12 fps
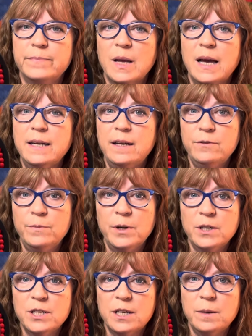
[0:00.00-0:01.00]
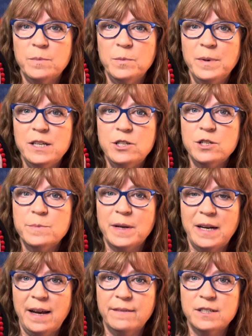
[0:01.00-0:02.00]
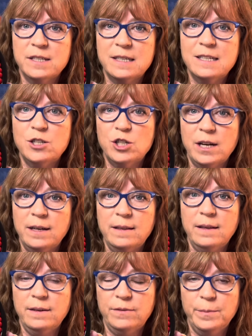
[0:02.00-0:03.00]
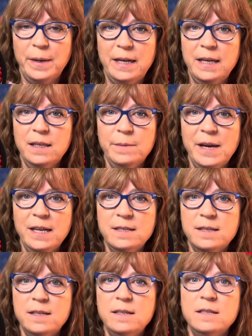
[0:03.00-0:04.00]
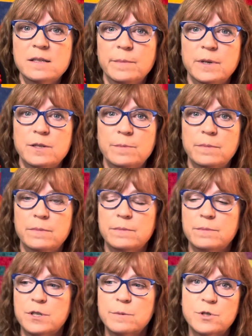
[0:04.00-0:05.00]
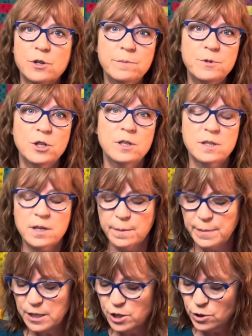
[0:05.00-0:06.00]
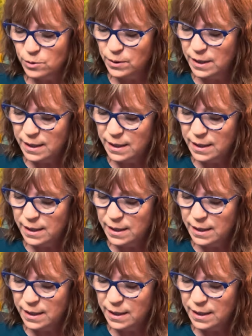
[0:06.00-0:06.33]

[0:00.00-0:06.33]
and I've marked a couple pages, but I haven't stitched anything from any of the magazines. And my subscription is coming due.